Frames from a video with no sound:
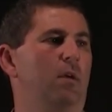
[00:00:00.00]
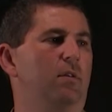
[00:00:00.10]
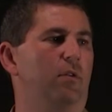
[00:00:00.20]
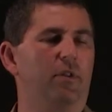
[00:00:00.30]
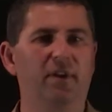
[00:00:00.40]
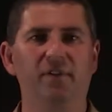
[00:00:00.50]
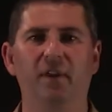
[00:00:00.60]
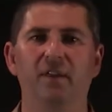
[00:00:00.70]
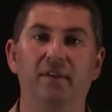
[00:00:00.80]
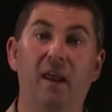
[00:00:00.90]
So this
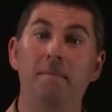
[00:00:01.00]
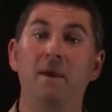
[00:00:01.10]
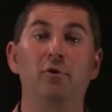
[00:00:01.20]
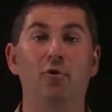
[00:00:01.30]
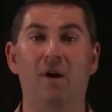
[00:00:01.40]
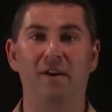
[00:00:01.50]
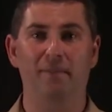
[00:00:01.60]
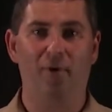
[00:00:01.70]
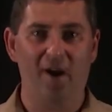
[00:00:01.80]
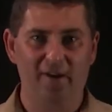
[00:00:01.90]
is a middle ground
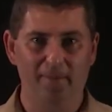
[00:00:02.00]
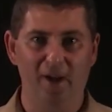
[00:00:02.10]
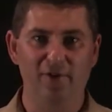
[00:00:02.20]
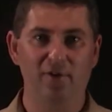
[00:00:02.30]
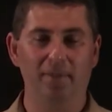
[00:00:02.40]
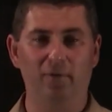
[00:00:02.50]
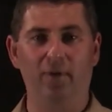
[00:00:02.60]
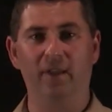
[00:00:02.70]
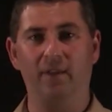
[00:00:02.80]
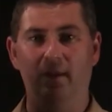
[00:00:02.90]
approximation
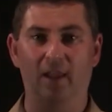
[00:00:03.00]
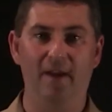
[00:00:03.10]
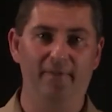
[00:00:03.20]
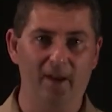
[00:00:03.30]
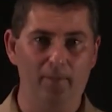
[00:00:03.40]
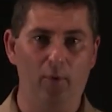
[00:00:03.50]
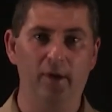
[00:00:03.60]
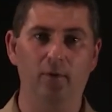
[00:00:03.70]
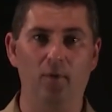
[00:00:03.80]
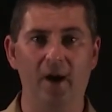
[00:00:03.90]
between the left endpoint
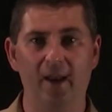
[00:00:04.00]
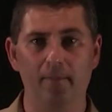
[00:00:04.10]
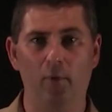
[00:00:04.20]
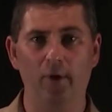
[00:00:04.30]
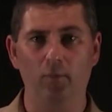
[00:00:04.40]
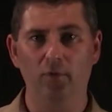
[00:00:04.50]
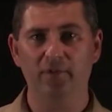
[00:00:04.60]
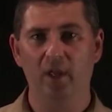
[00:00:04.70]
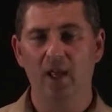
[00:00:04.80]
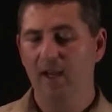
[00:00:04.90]
and the right endpoint
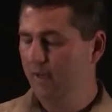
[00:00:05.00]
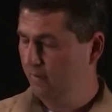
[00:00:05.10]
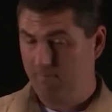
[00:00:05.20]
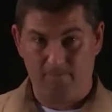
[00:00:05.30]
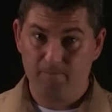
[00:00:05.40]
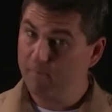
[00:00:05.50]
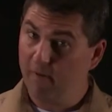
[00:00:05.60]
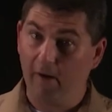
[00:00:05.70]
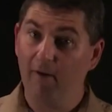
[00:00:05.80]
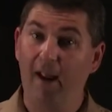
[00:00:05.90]
rules. It's
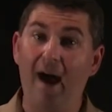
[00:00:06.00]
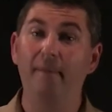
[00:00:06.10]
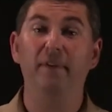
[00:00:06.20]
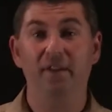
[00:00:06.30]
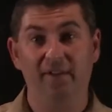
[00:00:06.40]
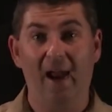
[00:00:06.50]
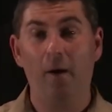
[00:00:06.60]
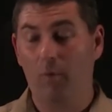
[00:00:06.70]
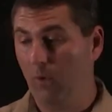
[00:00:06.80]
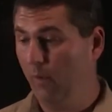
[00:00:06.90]
very obvious at
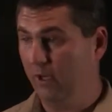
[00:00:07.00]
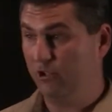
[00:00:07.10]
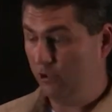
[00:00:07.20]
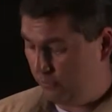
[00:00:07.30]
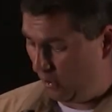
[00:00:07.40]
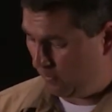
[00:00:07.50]
how we're going to choose our